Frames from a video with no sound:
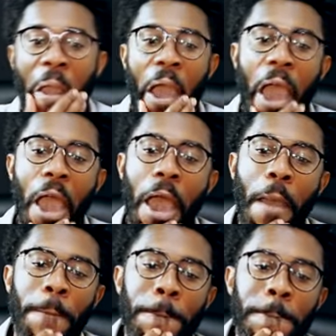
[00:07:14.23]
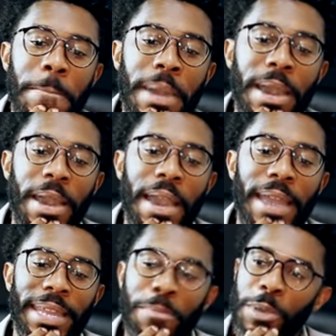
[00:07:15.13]
And
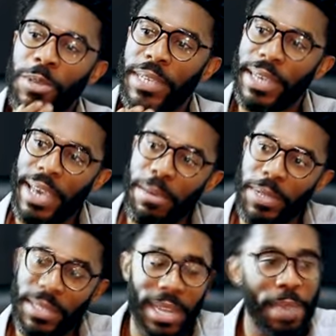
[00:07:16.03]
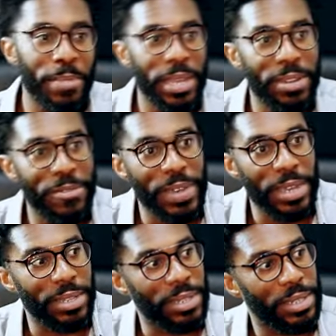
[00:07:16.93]
then music came and slapped me in the face.